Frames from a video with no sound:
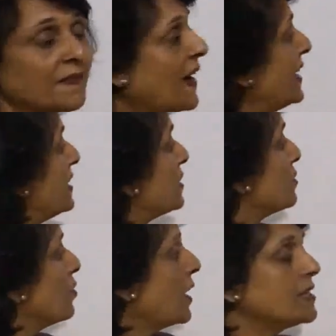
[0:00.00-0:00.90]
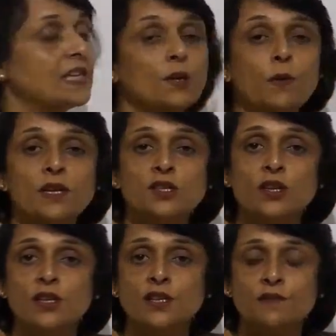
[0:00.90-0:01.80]
why it is known as
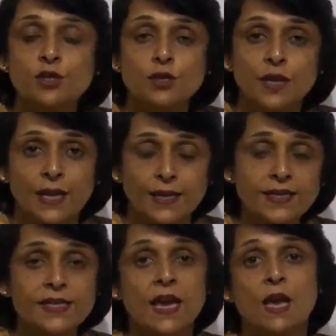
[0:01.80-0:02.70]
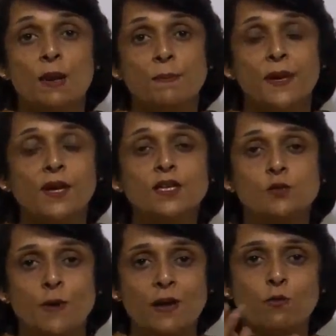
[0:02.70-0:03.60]
equational division is
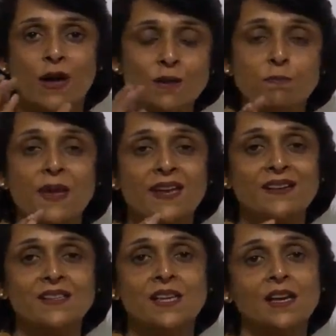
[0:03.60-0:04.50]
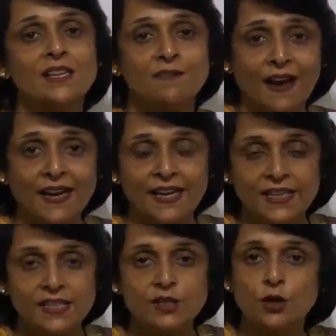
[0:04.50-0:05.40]
because when one parent cell
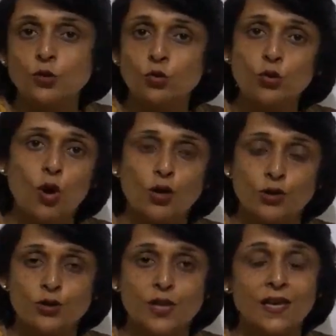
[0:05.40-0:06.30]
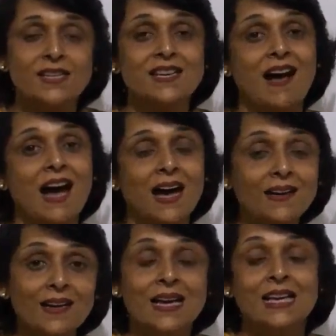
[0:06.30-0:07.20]
divides, the two daughter cells are